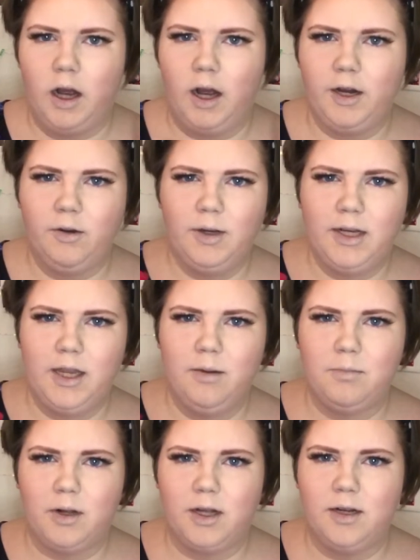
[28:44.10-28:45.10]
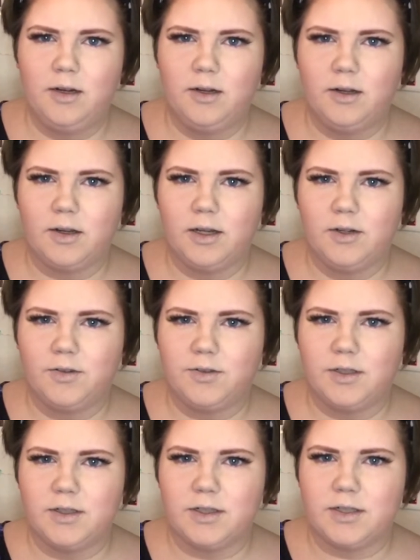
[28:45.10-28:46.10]
I know I keep like looking off
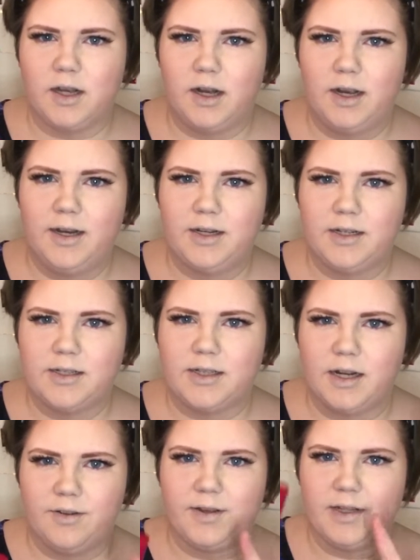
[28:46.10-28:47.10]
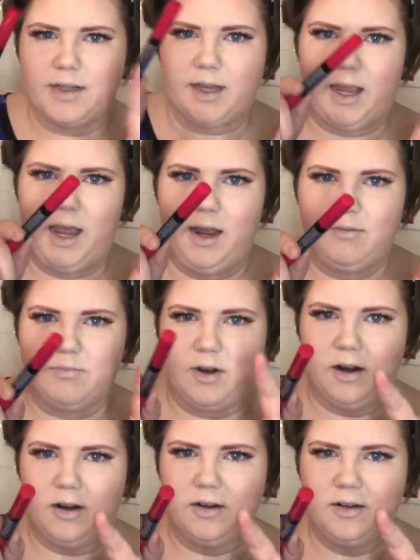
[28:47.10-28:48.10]
to the side instead of at the
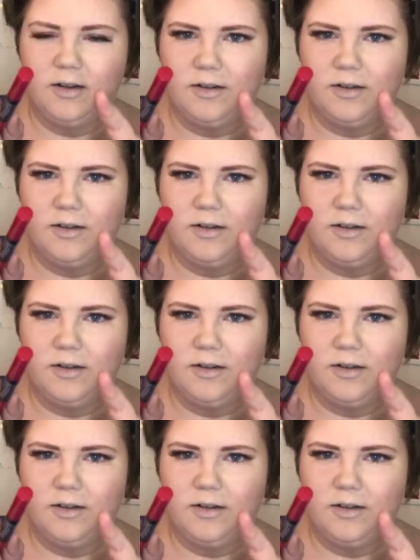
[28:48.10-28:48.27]
camera,